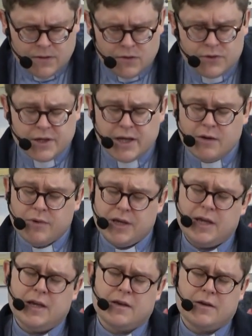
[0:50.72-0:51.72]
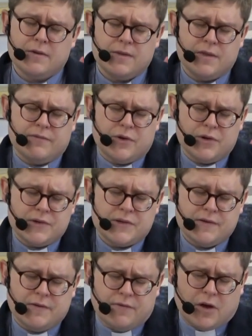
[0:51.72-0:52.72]
Lord, here we hear the
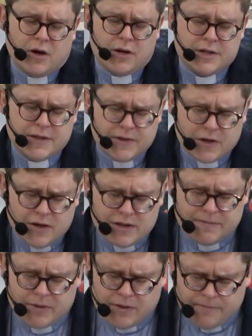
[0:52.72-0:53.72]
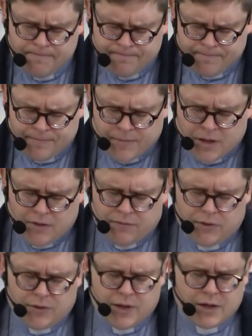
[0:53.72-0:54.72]
voice of God in the Gospel of
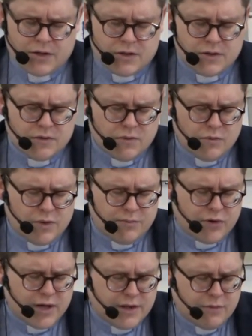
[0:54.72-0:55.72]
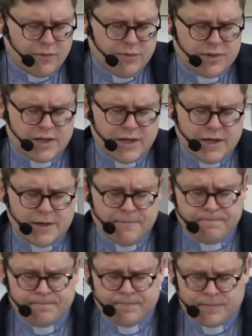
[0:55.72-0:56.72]
Luke, and we pray that we would hear
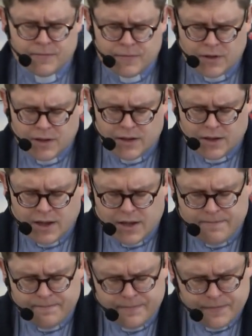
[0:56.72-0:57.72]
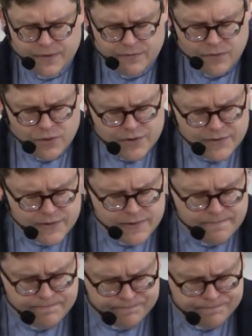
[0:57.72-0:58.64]
the voice